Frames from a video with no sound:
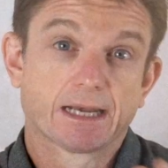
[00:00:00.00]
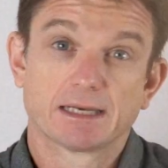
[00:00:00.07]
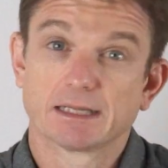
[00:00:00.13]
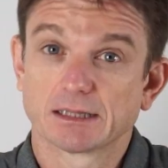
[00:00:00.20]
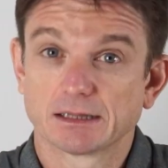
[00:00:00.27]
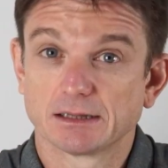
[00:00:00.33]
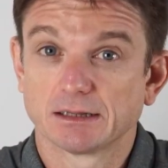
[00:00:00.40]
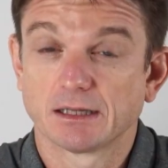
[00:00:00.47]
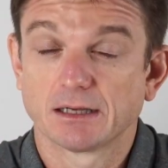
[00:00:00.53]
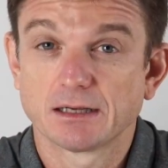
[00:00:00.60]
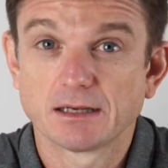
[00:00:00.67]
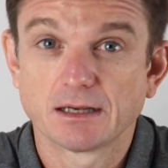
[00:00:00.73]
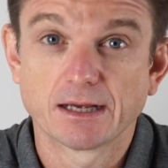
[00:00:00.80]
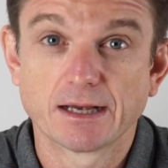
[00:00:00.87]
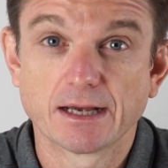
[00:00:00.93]
little
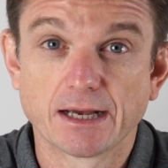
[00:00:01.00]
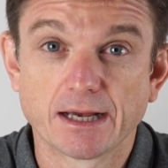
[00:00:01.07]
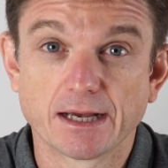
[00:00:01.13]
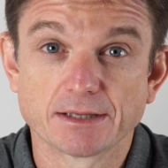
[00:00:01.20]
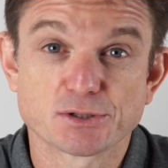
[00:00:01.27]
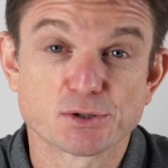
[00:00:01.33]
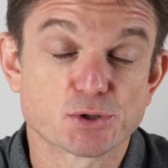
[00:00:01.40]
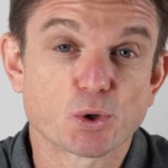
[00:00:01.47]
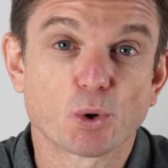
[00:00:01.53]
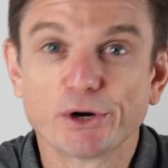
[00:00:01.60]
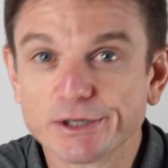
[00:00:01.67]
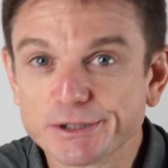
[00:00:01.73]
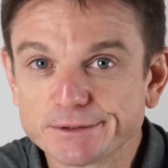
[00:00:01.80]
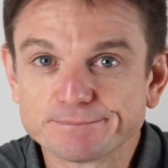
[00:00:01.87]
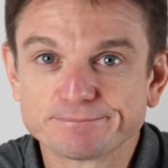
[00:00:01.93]

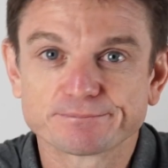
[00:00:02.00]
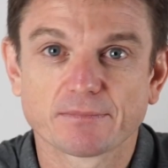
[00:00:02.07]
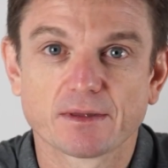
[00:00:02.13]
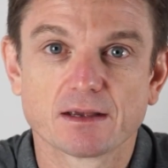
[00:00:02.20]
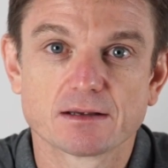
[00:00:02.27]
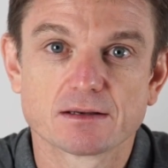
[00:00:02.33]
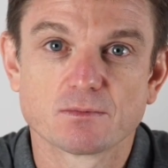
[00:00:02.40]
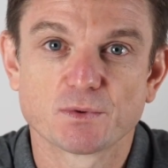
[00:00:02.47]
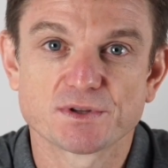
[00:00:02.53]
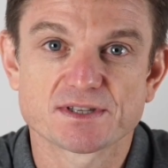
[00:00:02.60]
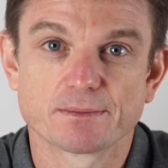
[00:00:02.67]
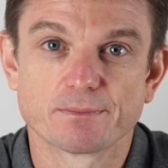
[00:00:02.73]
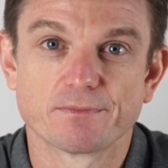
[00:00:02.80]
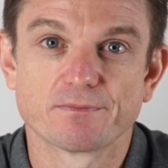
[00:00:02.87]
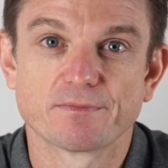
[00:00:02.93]
tutorial with
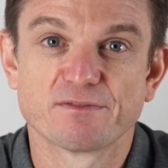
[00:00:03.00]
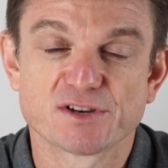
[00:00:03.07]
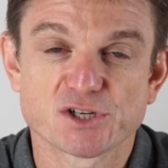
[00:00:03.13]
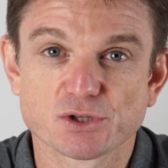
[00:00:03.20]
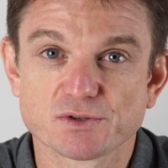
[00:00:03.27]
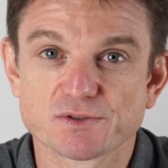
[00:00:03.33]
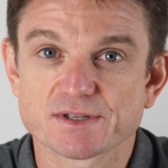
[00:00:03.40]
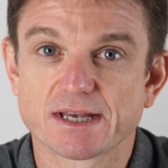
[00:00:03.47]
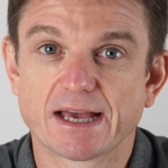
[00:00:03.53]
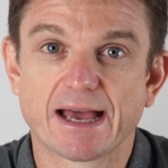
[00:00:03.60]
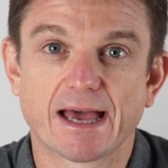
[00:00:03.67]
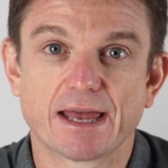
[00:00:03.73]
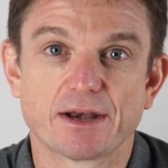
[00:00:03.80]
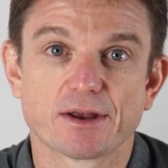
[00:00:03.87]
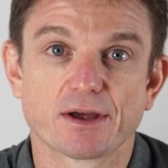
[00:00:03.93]
some visuals,
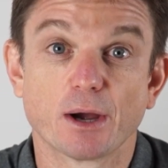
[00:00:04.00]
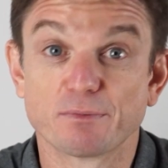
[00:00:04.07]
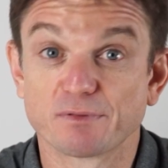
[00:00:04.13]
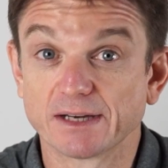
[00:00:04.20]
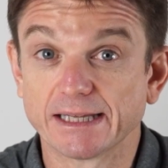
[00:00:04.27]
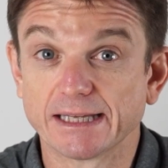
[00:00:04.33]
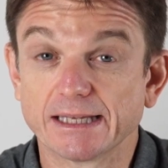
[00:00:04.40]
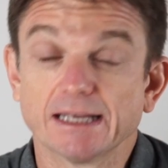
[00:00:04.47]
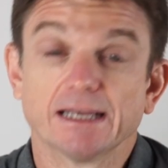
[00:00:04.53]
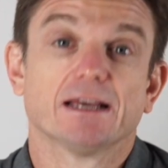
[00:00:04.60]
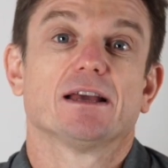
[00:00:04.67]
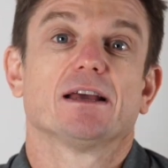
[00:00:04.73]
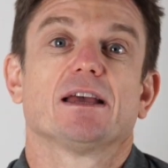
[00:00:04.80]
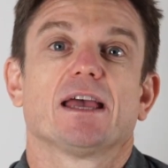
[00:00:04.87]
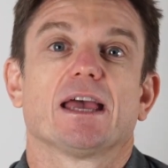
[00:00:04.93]
and hopefully
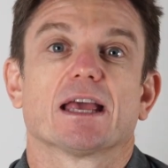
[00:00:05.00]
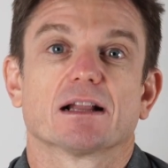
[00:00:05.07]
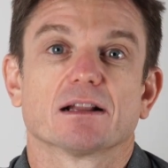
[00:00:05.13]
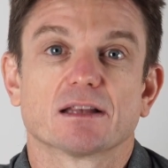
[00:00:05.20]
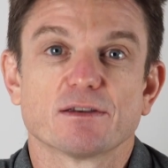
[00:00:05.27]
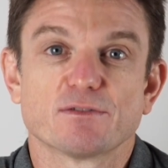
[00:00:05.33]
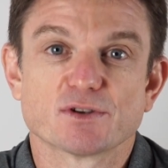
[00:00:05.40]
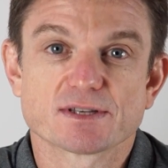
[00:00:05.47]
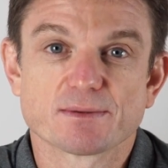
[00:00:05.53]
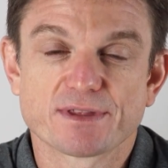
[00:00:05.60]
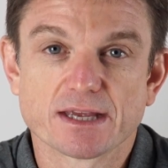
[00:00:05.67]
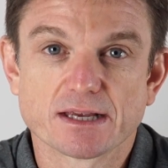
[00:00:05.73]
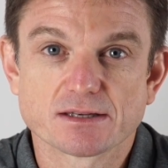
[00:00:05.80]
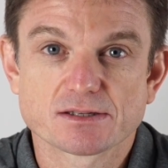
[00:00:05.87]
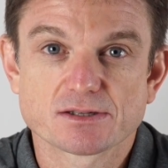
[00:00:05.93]
it'll give you some
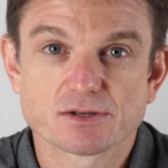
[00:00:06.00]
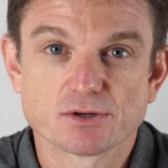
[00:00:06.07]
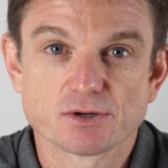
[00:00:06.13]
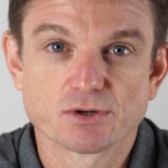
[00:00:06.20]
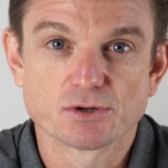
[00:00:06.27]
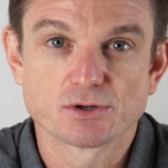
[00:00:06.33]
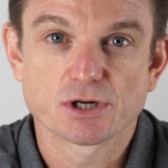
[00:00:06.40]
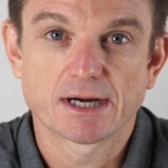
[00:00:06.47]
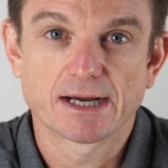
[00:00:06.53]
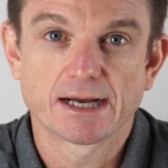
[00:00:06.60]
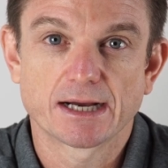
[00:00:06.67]
things to try